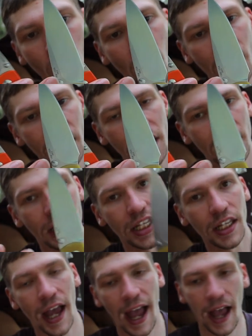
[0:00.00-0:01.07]
on
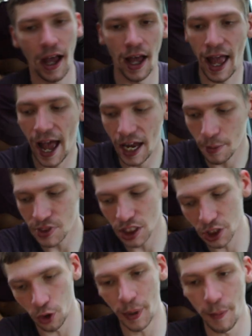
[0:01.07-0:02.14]
the Atom's a
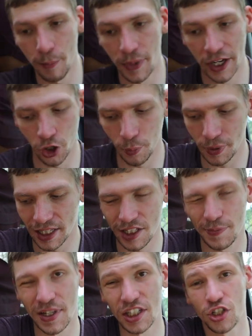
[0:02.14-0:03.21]
little bit bigger, but
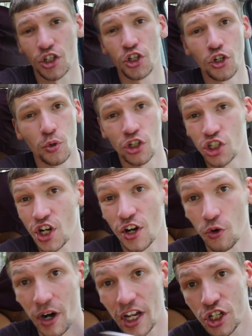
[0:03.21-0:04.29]
that's because it's a newer
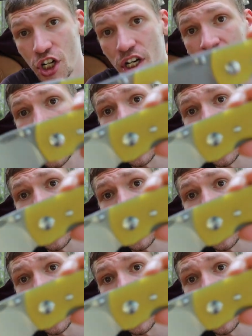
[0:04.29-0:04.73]
generation.